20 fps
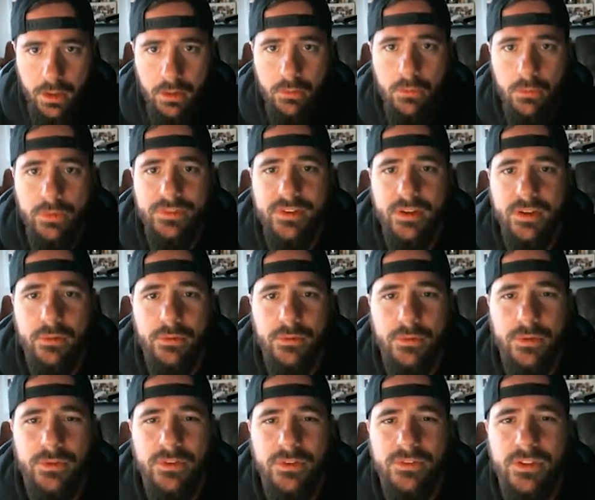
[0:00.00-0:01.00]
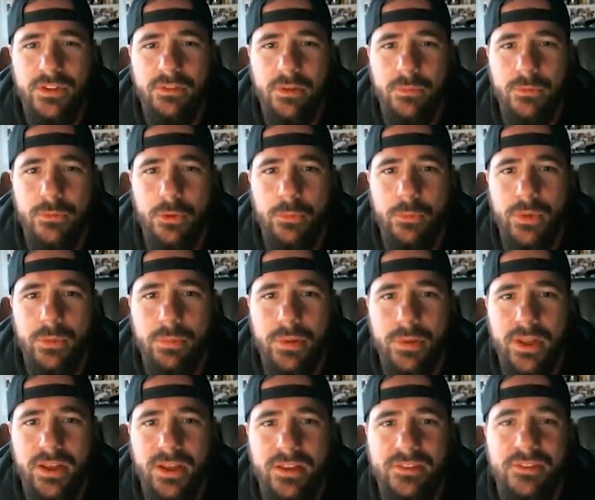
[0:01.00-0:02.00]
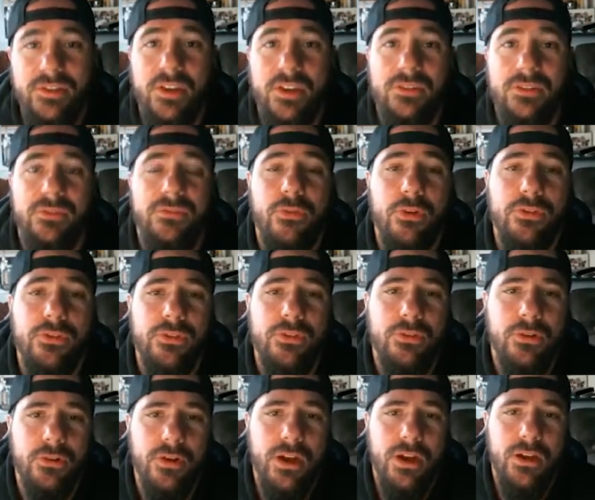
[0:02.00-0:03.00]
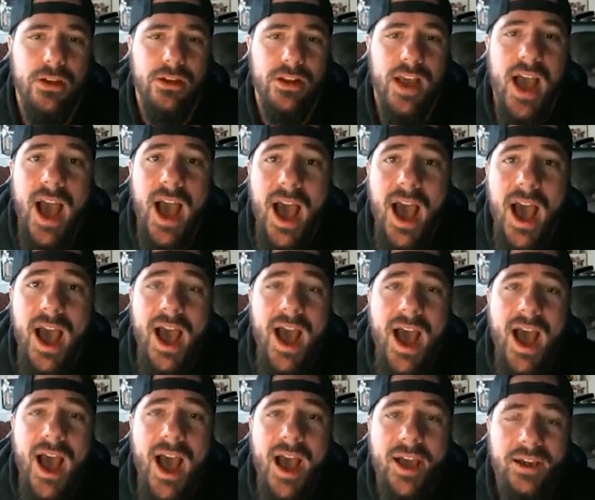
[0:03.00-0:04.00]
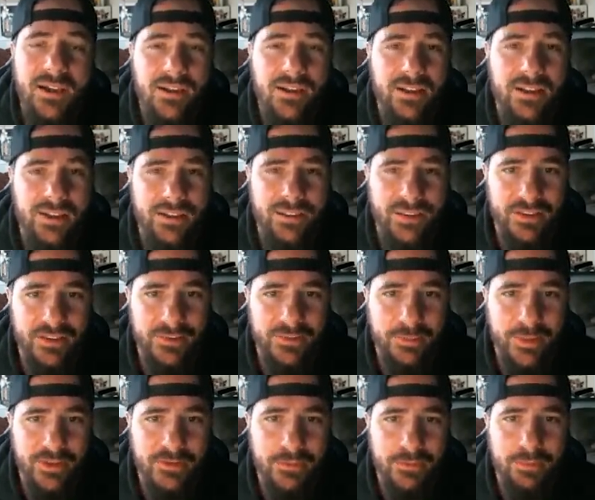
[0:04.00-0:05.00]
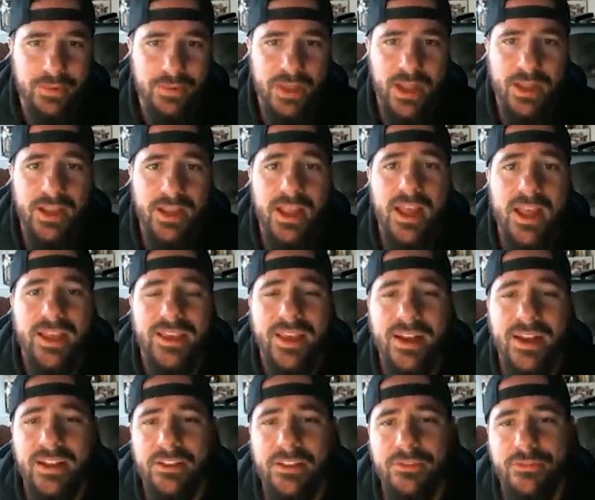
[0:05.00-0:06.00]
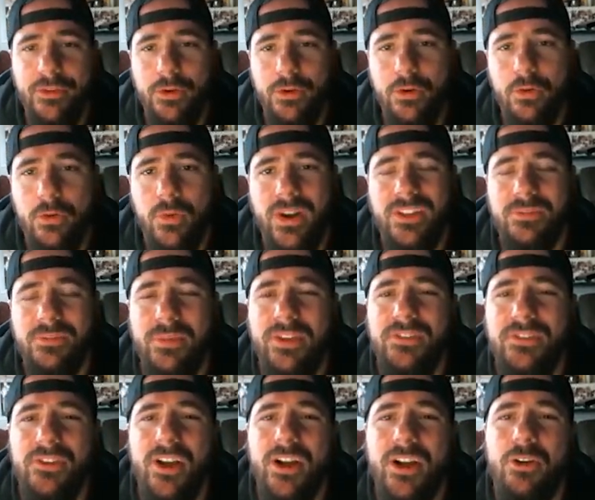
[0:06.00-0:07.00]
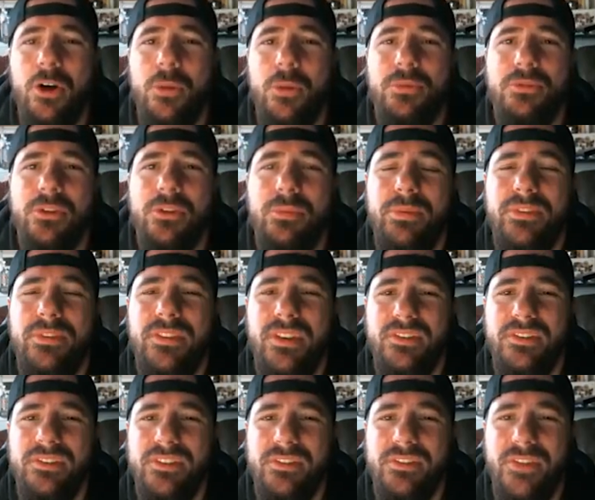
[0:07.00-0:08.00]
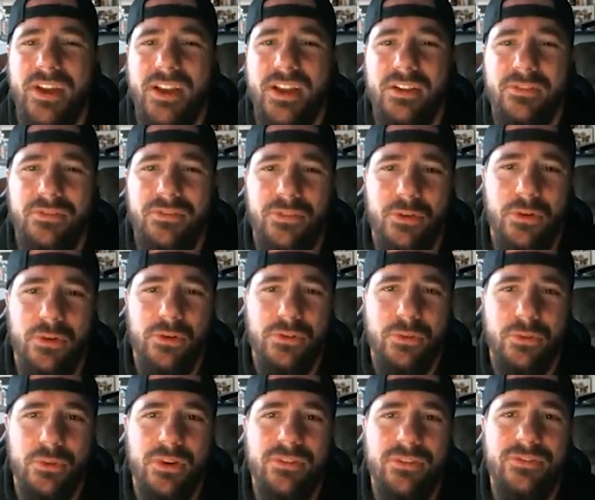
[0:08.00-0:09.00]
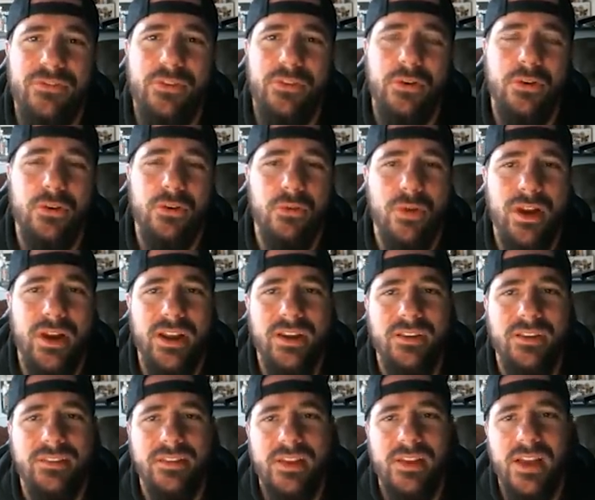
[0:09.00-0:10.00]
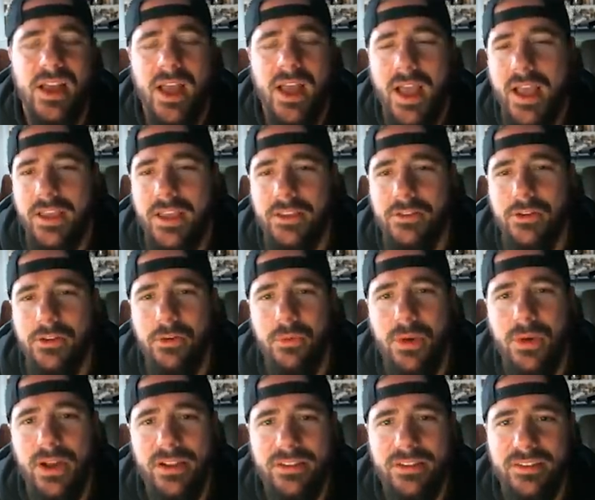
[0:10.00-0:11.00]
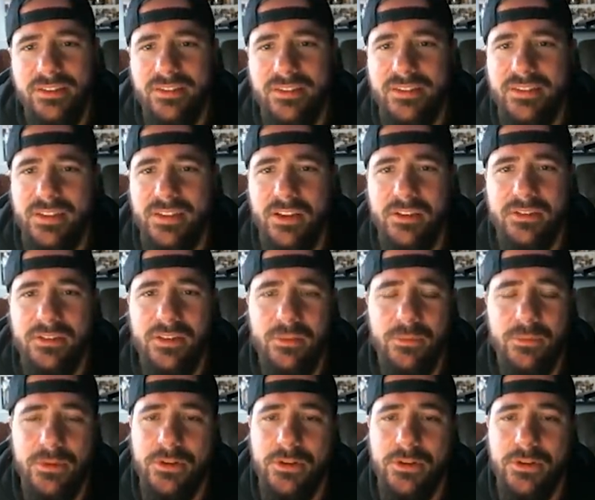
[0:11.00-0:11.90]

Once again, just give up no big plays. He tries to force a corner out and ha! Clinton Dix makes a play. Get it in the field goal range. Make sure I go up three possessions if I get a field goal. So we're in field goal range. And you know what? This just tells him, you